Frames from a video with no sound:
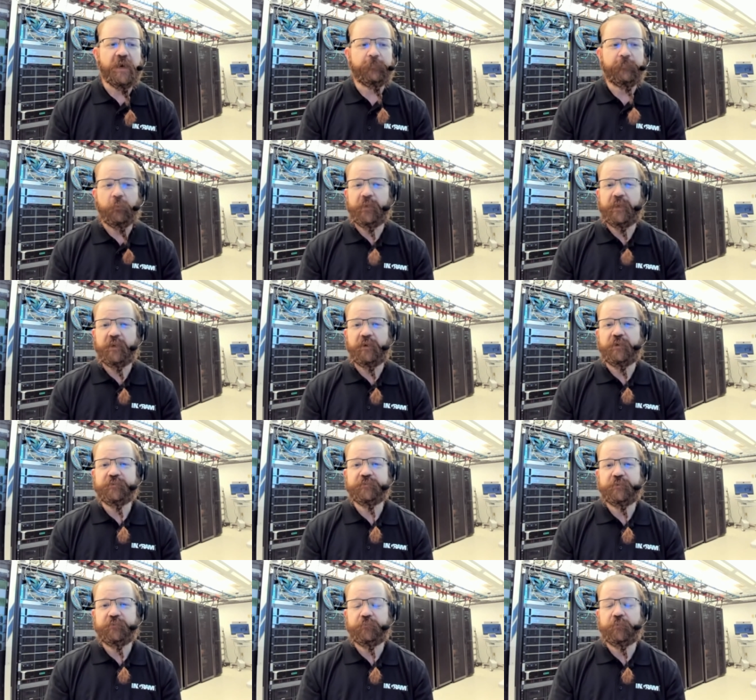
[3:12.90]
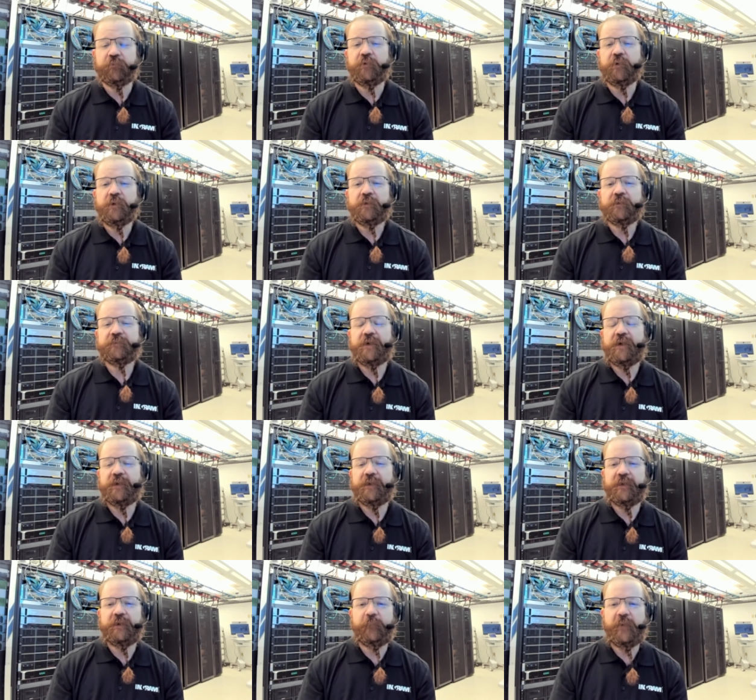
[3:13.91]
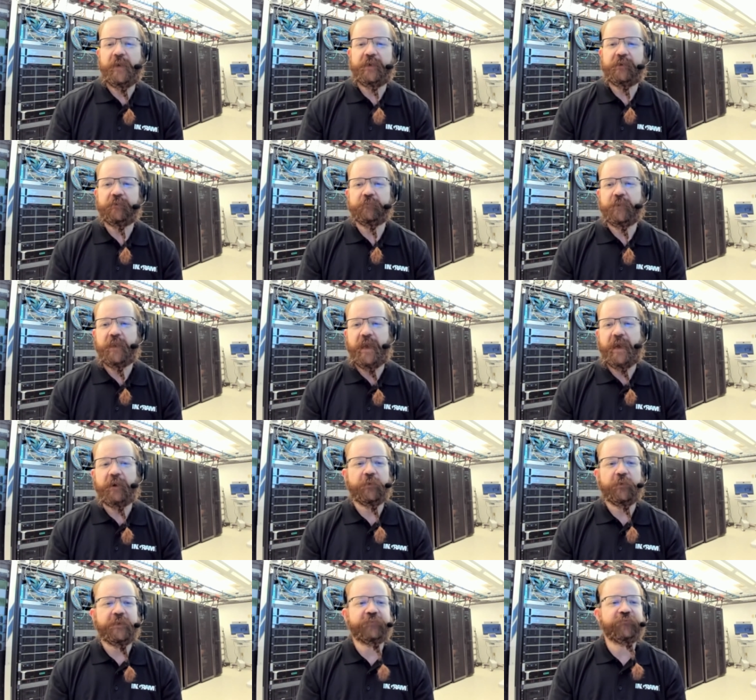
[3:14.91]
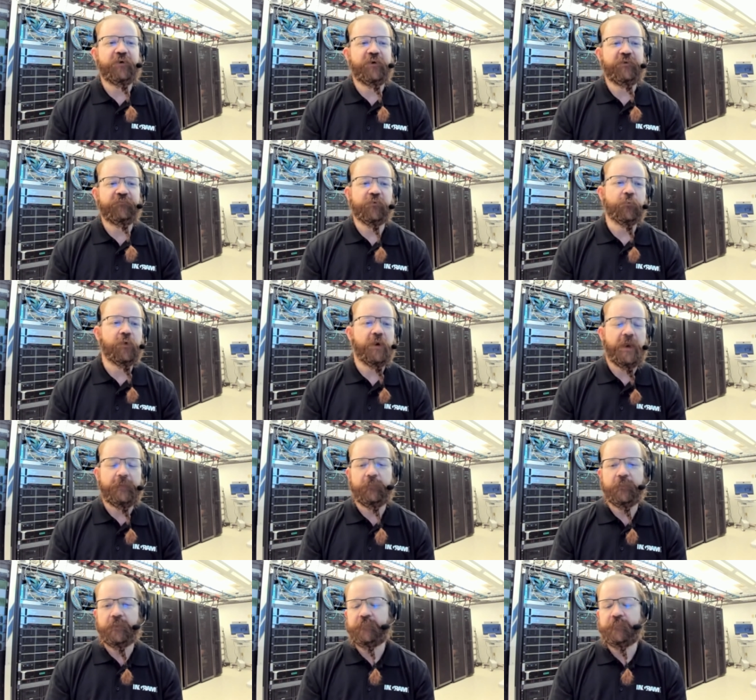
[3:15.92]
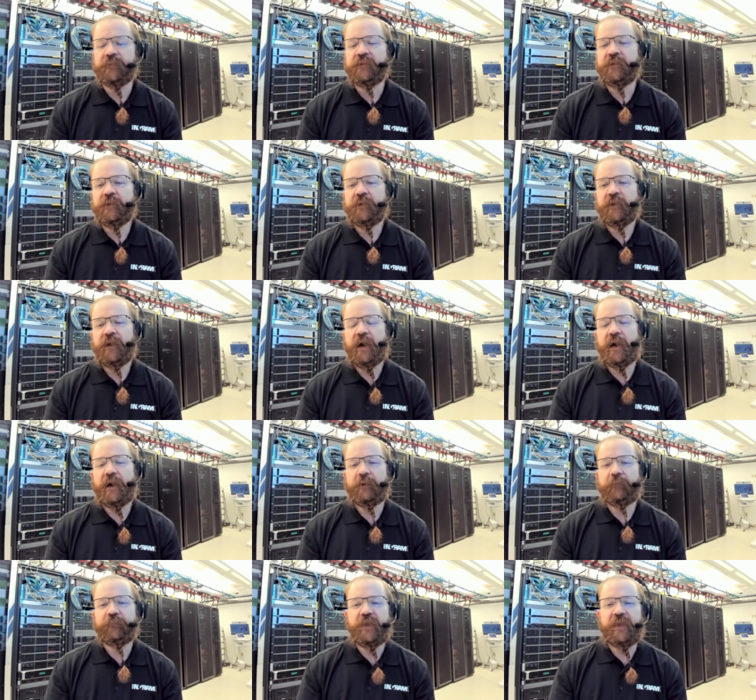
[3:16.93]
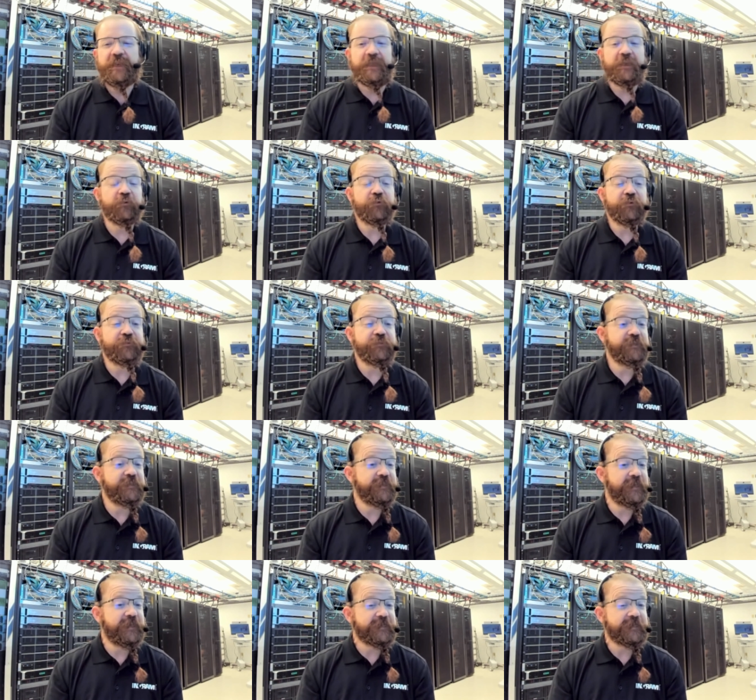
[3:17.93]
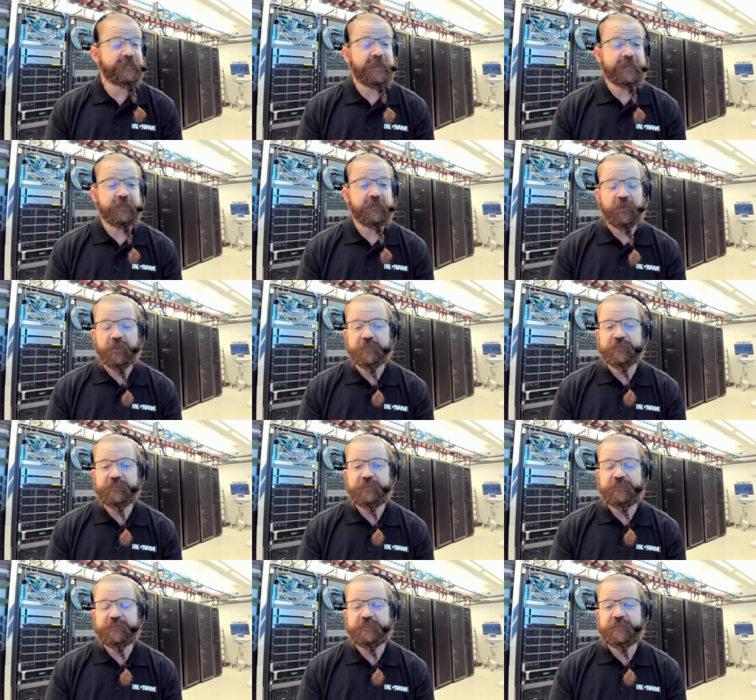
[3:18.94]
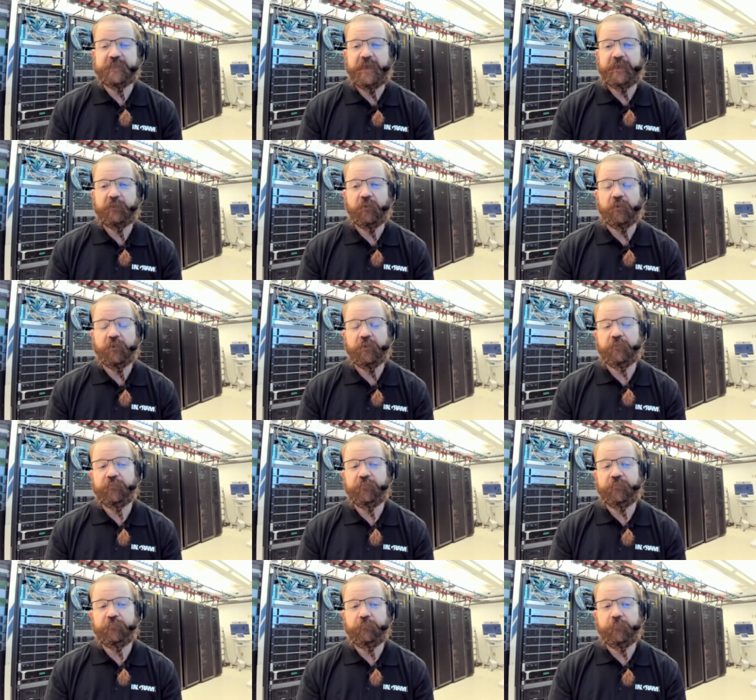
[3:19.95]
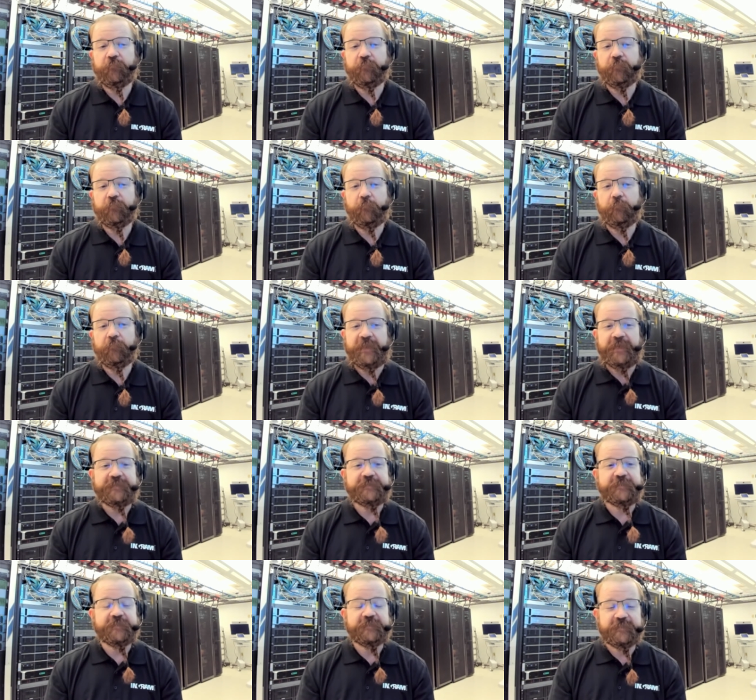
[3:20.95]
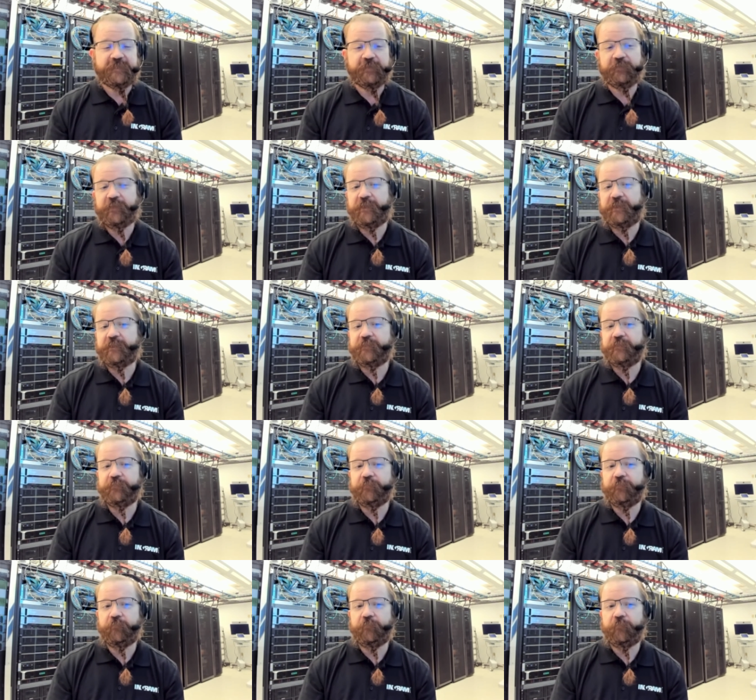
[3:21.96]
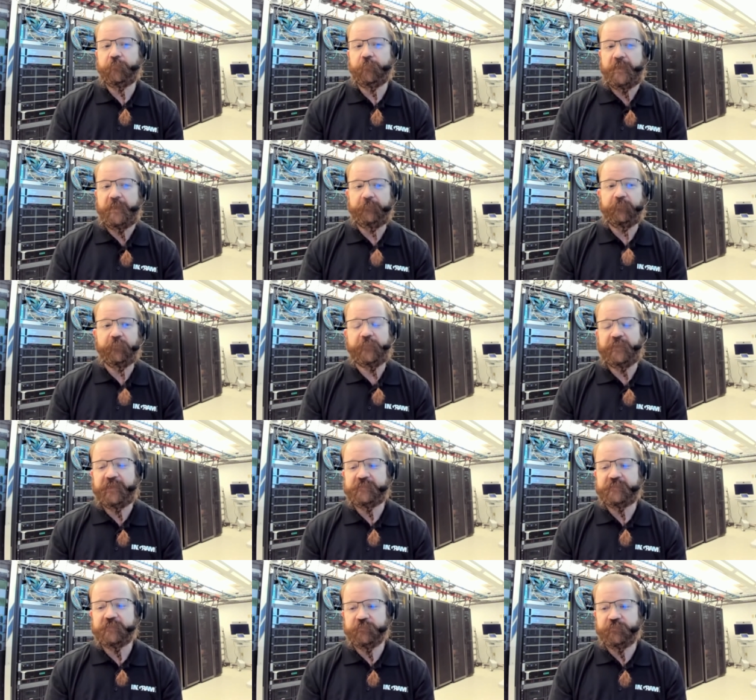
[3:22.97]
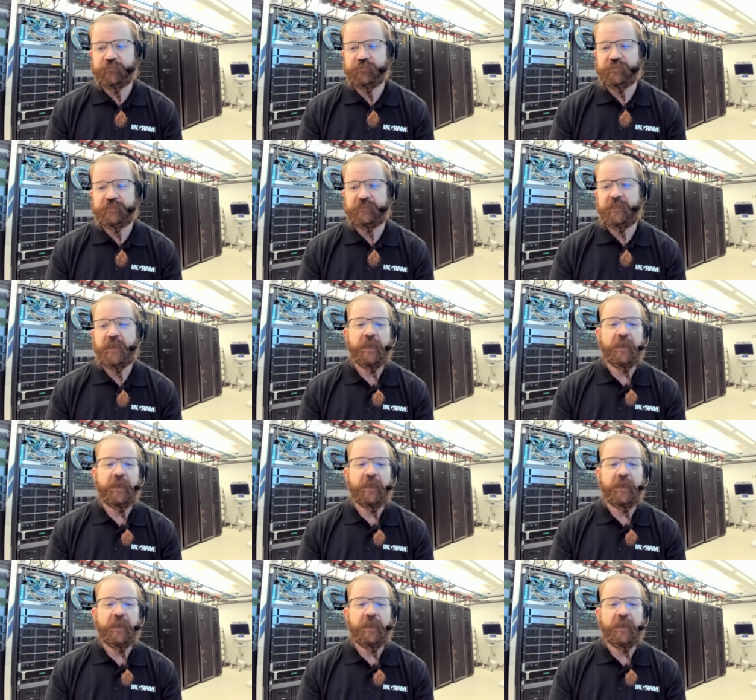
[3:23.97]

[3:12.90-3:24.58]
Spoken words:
But we can also talk about how we can solve a problem, then introduce you to the technologies that are necessary to implement that solution.